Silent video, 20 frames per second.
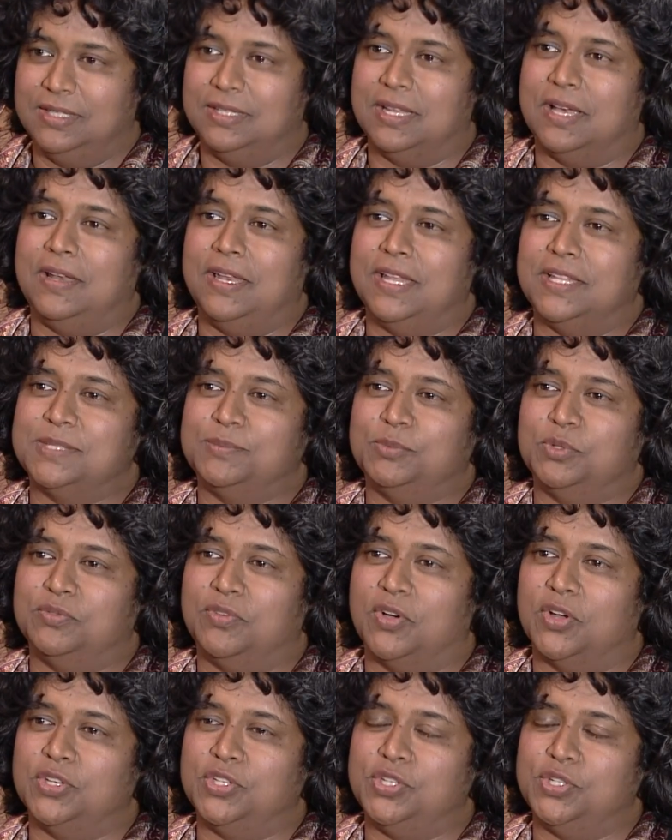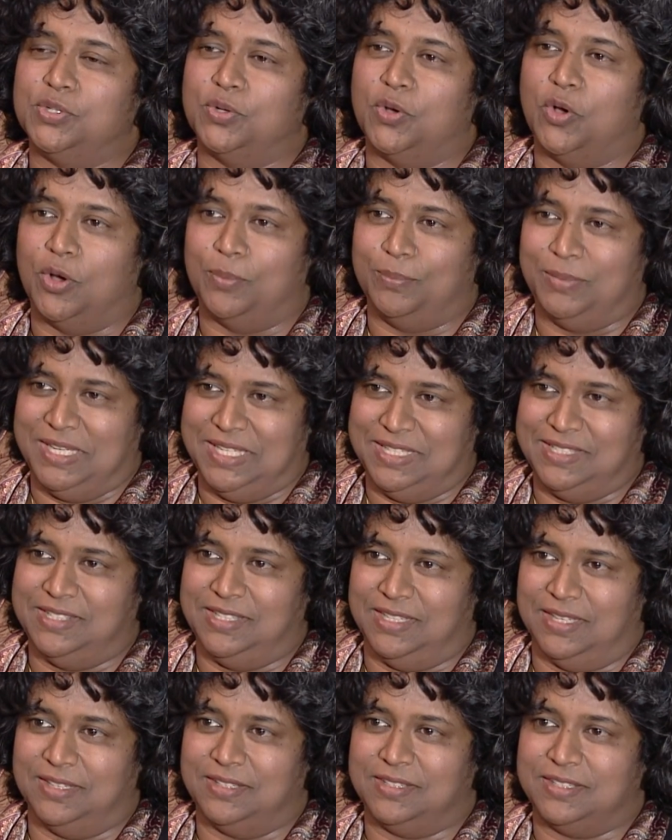Now let's move on to
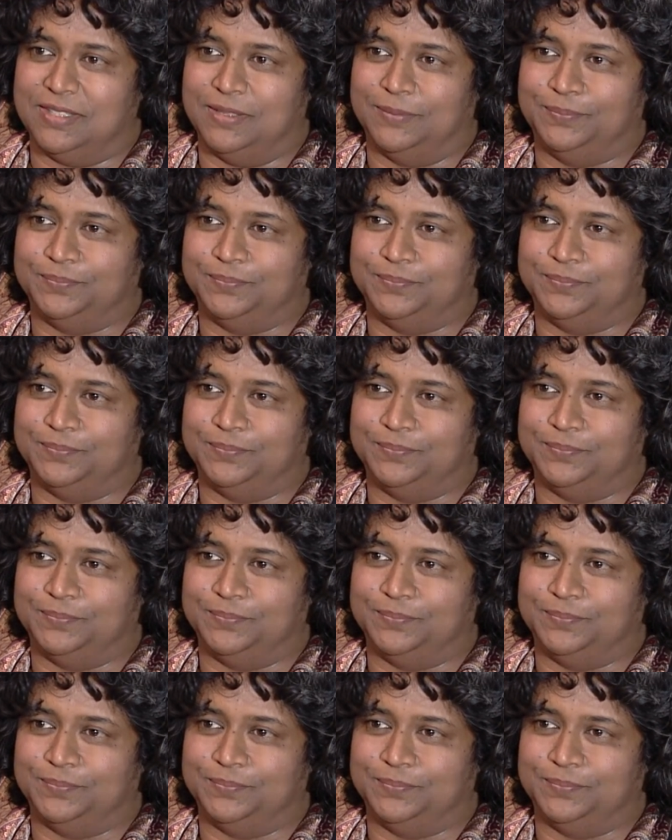omniscient.